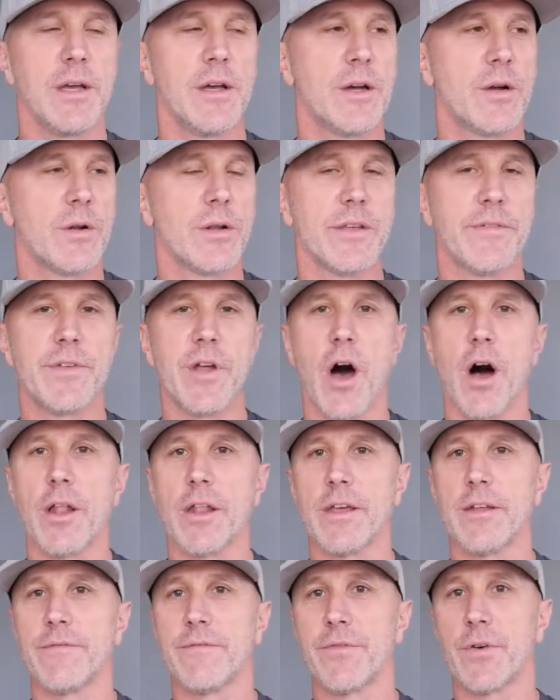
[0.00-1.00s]
who lived all
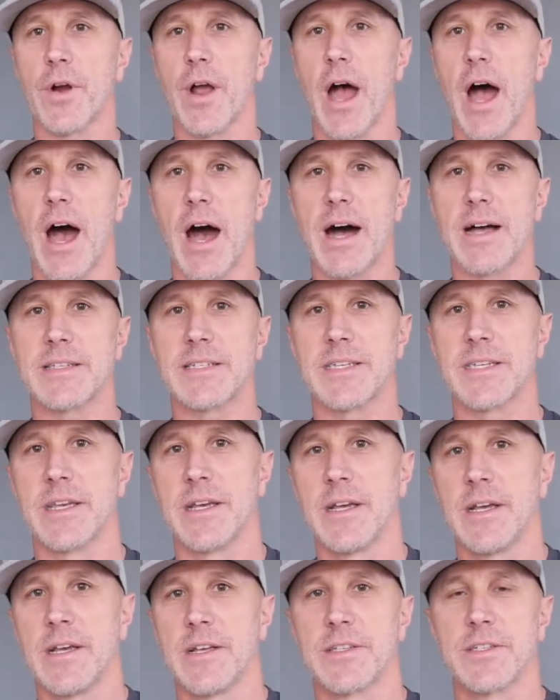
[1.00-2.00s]
in for us.
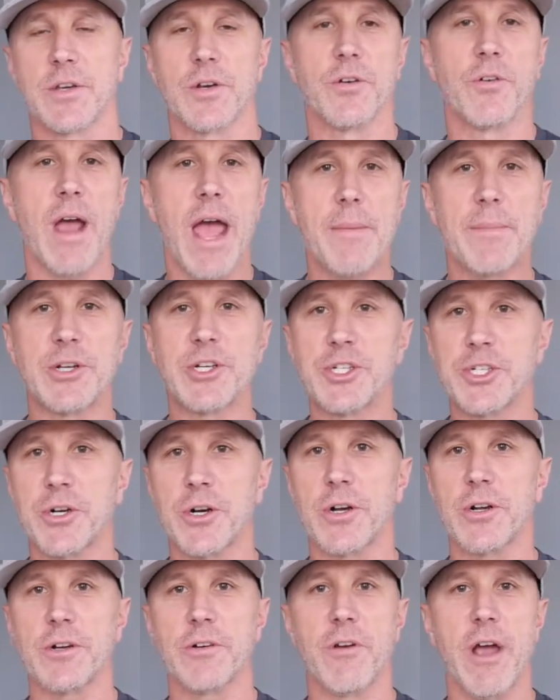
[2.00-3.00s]
So grab a
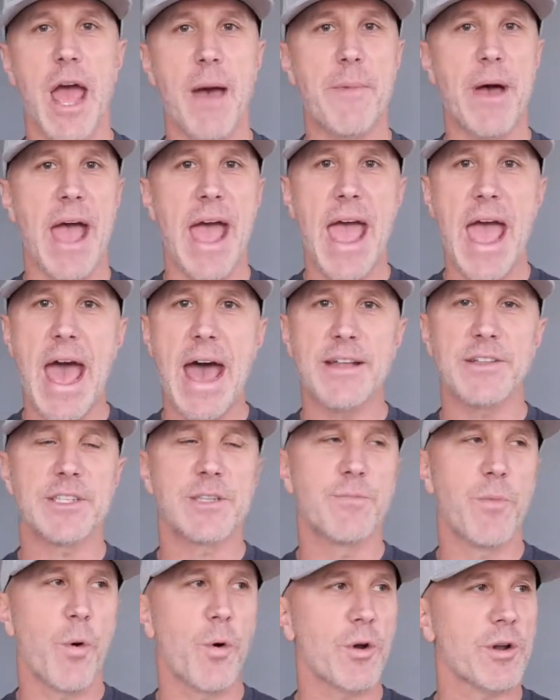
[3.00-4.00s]
shirt, grab a hat,
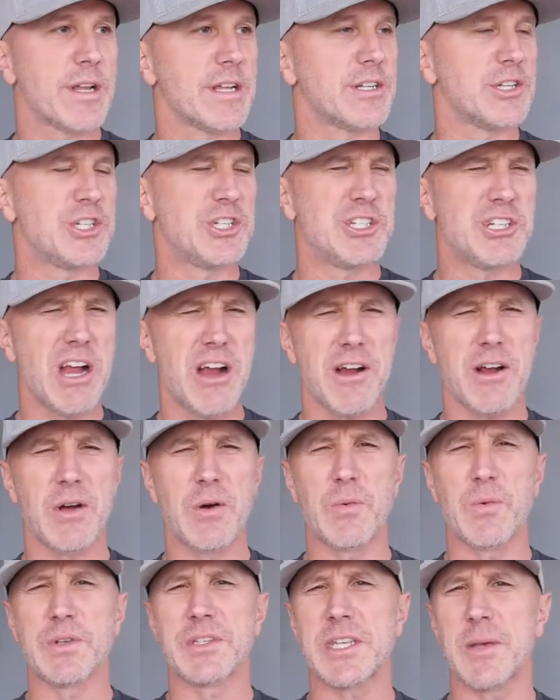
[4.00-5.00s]
sport it, share it
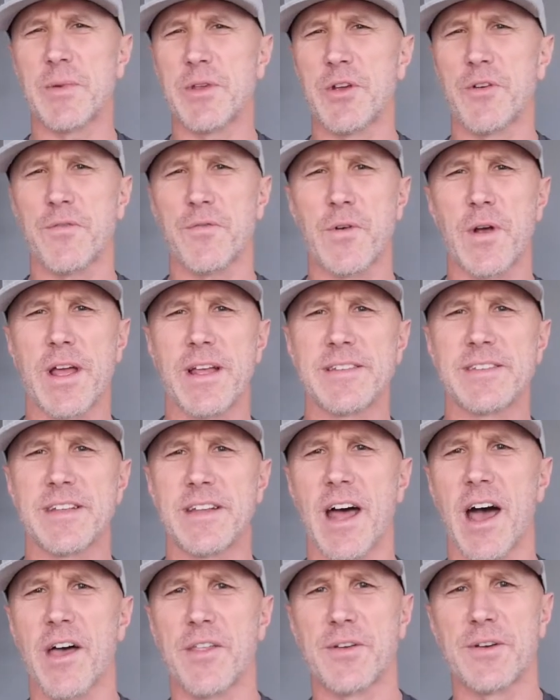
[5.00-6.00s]
with some of your friends and
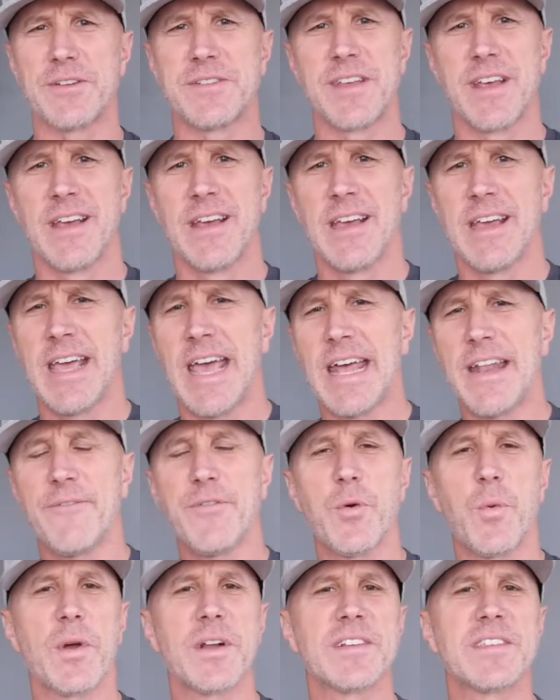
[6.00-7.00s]
others. And if
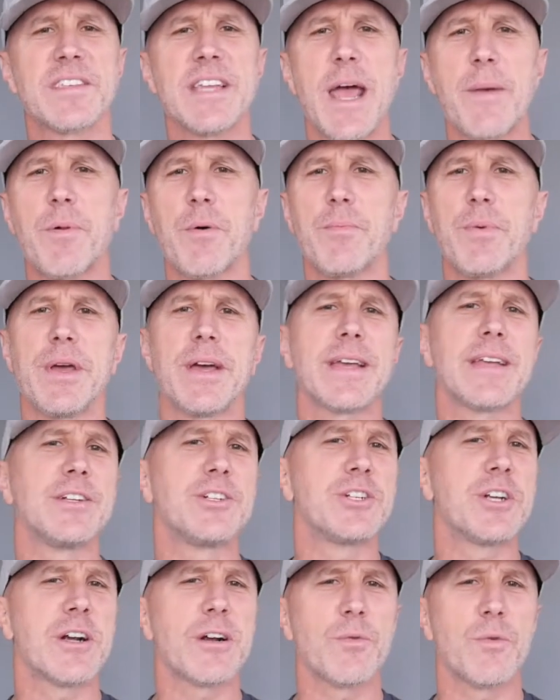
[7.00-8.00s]
you want to snap a pic and
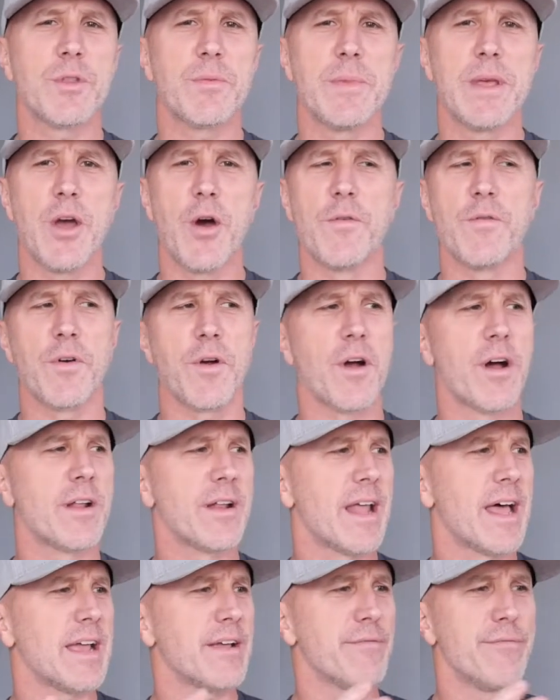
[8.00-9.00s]
share it with me over on
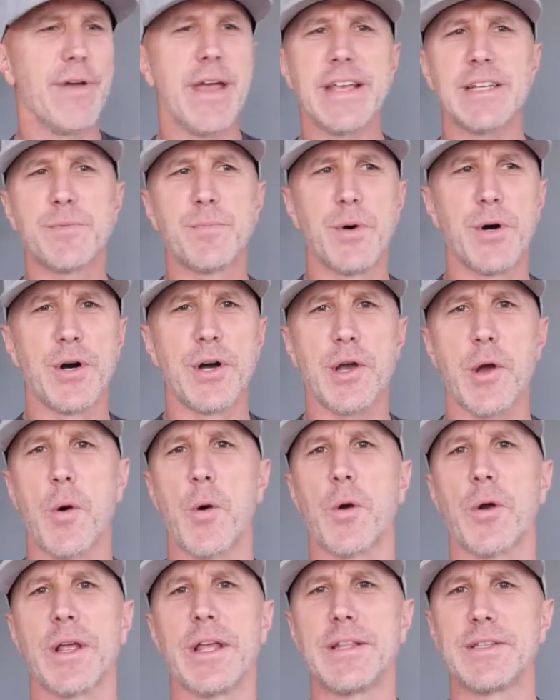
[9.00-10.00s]
like Facebook
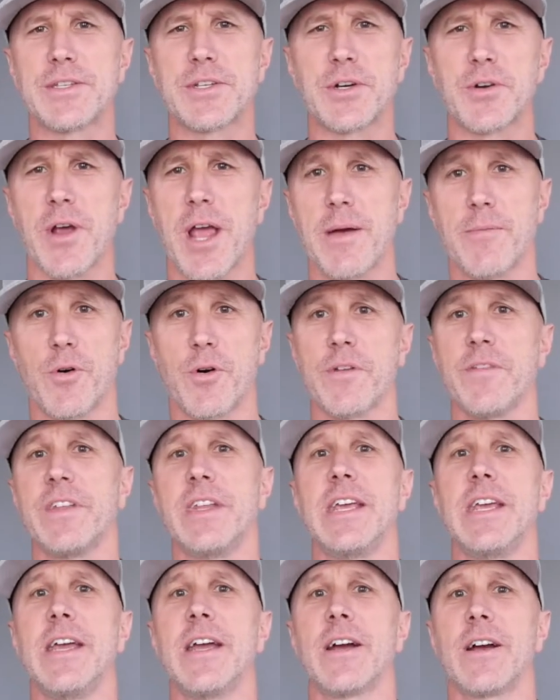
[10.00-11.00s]
or Instagram or even
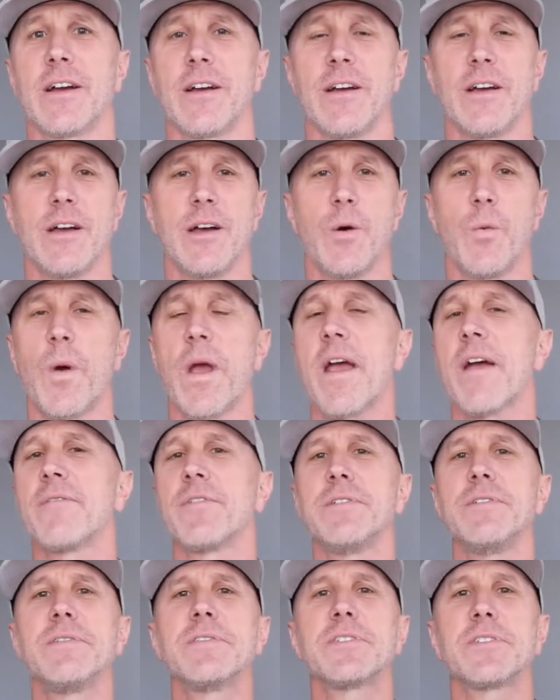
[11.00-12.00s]
here, wherever
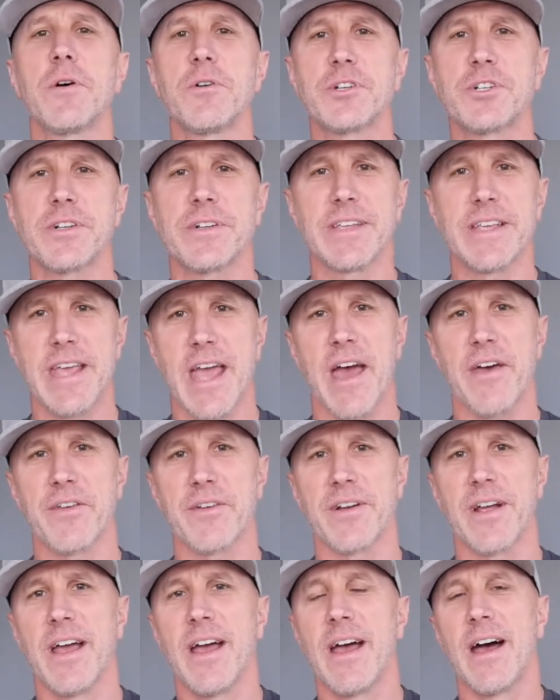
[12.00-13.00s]
you socially
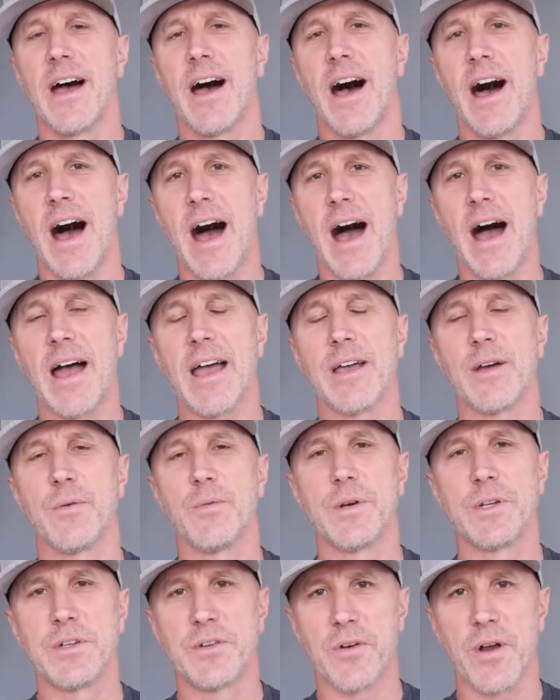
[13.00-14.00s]
gather, I
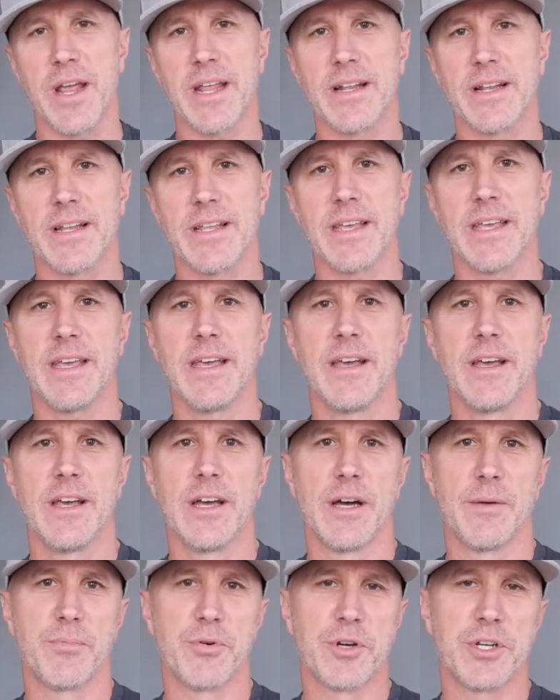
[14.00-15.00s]
would greatly
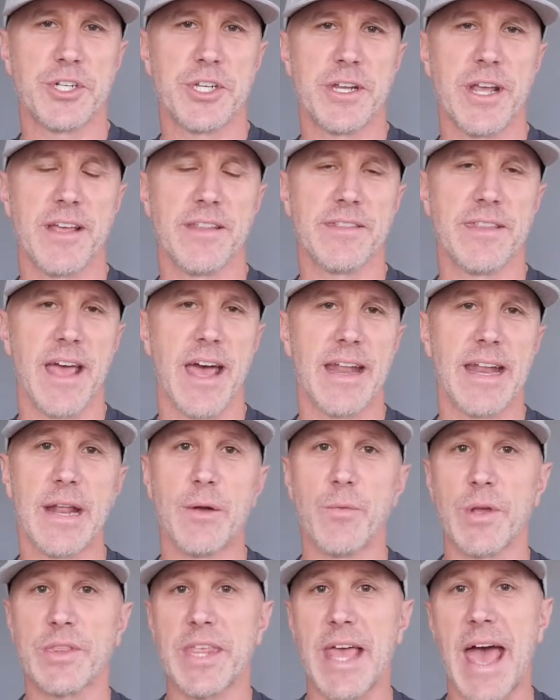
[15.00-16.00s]
appreciate that.
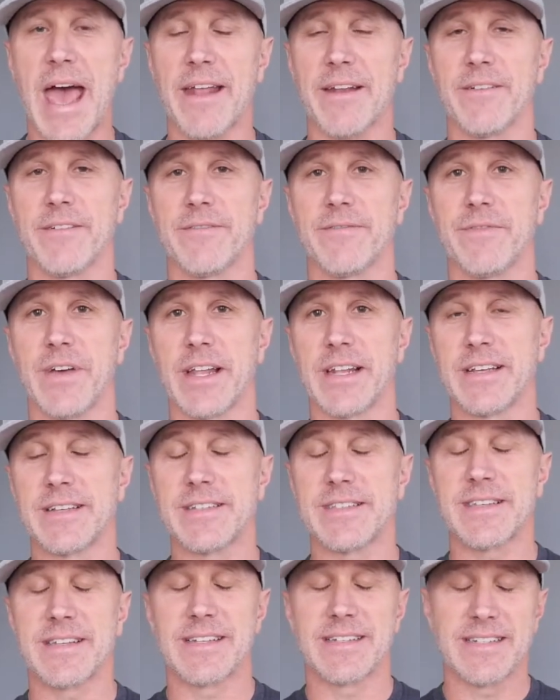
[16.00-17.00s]
And with that,
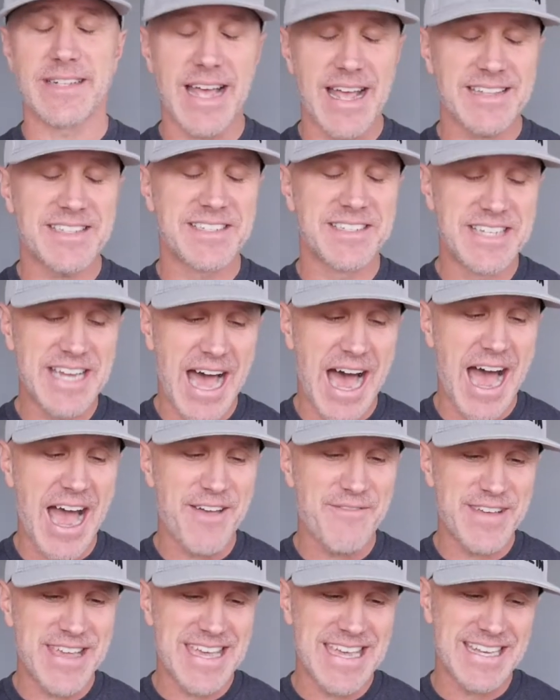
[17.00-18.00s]
fellas, let's
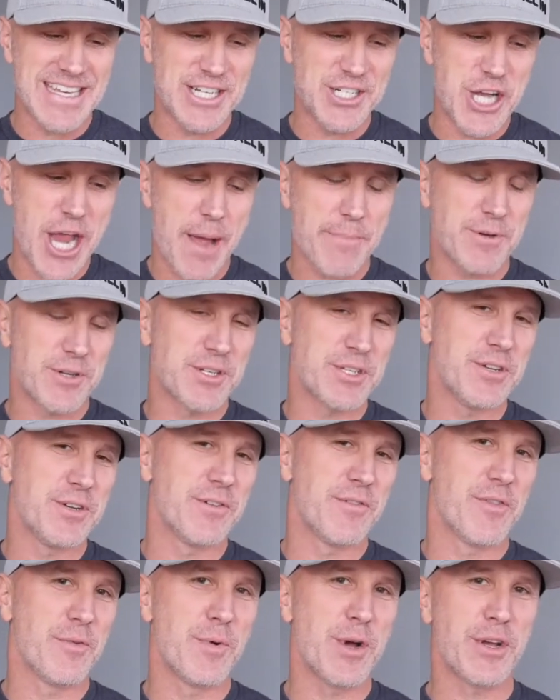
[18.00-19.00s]
dive into chapter 2
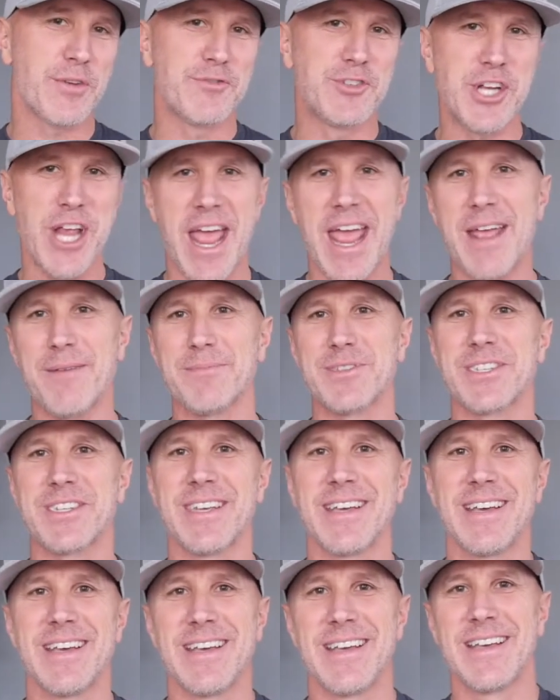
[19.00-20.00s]
of the book of James.
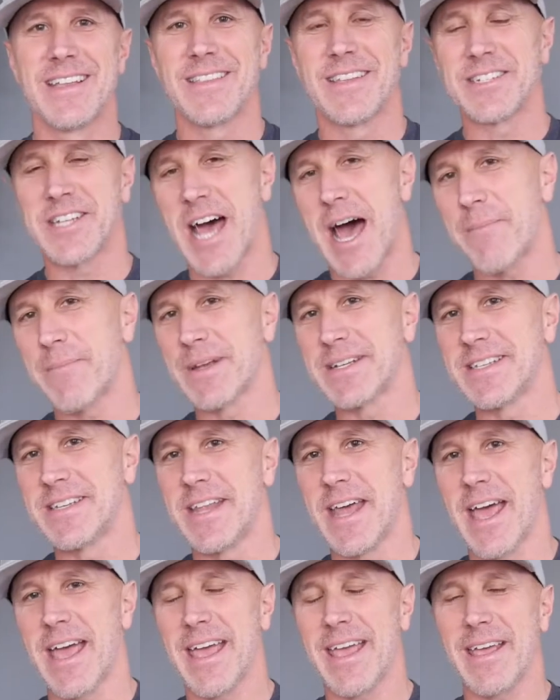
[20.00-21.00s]
The topic
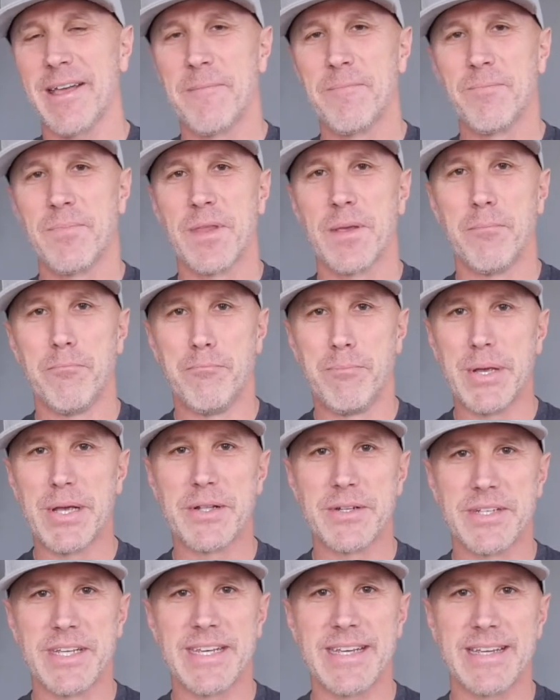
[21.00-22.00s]
today,
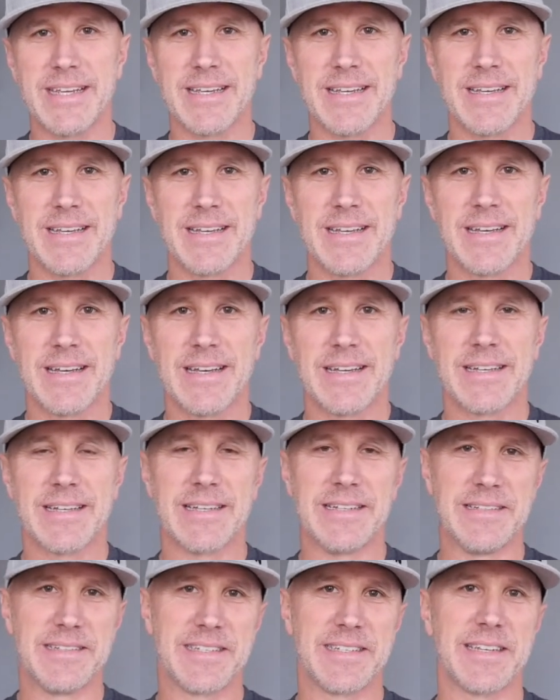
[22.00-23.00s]
building
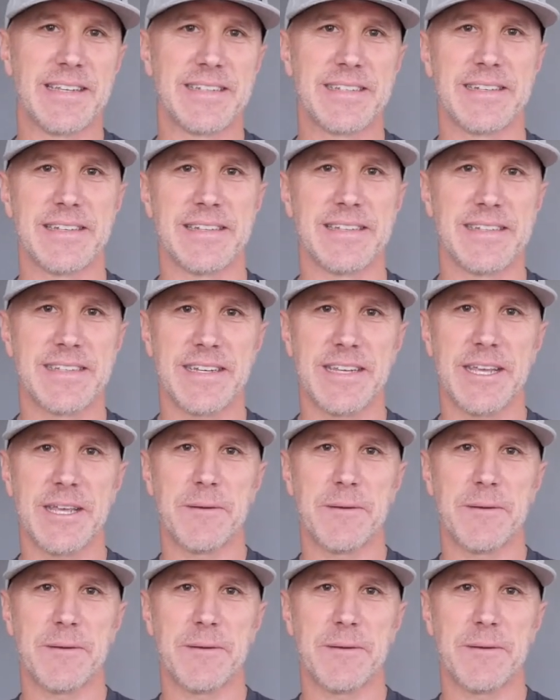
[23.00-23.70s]
consistency.